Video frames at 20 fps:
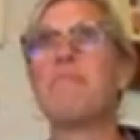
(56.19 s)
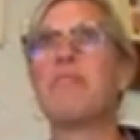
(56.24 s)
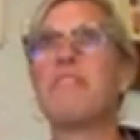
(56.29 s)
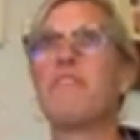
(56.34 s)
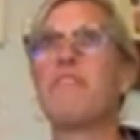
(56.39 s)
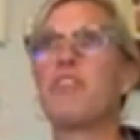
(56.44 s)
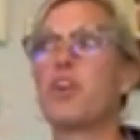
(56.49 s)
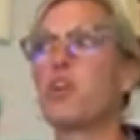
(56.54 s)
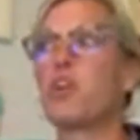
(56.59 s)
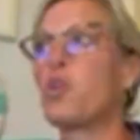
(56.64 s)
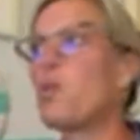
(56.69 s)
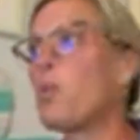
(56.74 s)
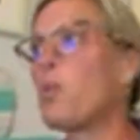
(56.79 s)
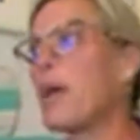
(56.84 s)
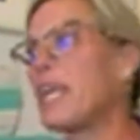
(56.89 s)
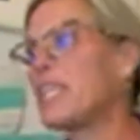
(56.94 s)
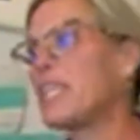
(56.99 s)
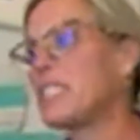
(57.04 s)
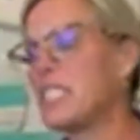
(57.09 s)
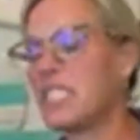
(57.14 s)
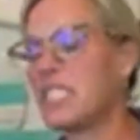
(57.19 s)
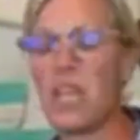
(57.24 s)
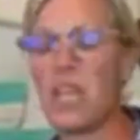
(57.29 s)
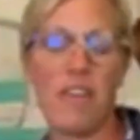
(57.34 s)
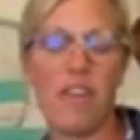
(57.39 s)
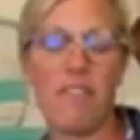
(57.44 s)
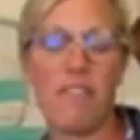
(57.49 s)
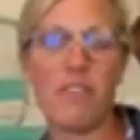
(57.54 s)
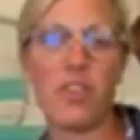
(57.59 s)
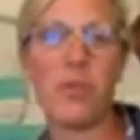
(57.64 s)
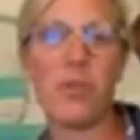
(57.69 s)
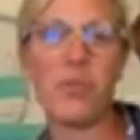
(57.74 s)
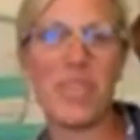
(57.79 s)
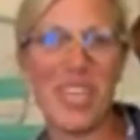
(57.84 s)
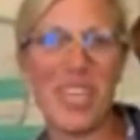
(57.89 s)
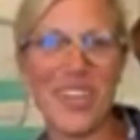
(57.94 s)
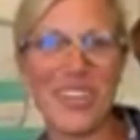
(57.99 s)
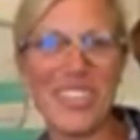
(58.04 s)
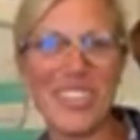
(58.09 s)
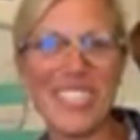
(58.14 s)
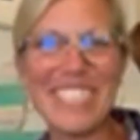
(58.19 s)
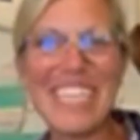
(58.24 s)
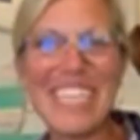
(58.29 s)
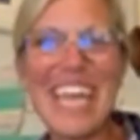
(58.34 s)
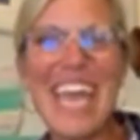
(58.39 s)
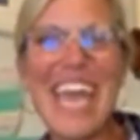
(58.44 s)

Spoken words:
for quite a few years.